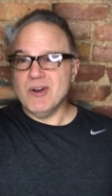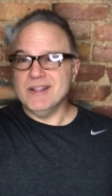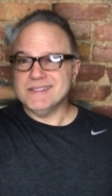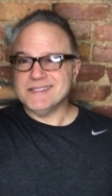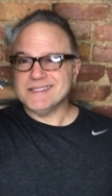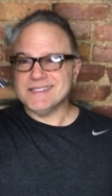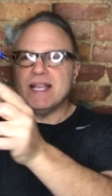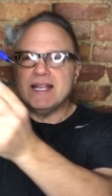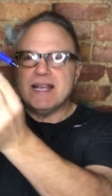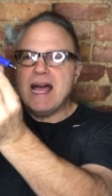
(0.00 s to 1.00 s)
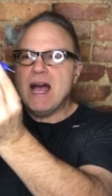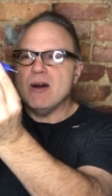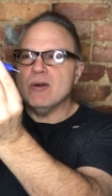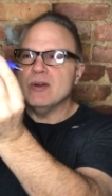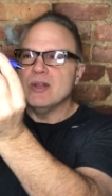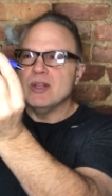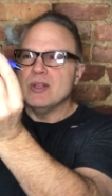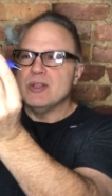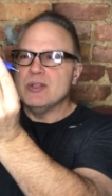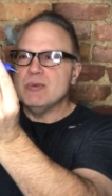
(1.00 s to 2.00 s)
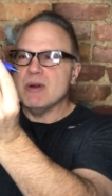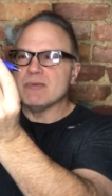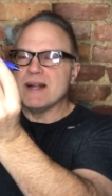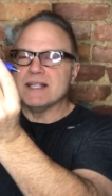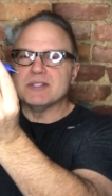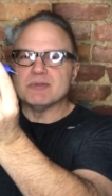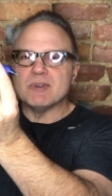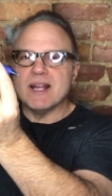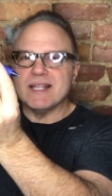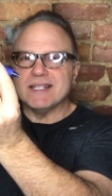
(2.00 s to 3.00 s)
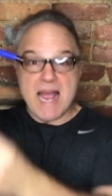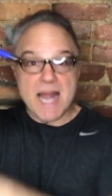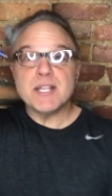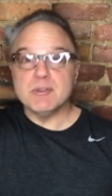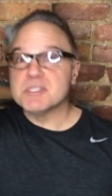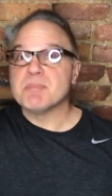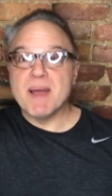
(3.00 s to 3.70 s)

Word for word: once, and now you are ready to write how to use a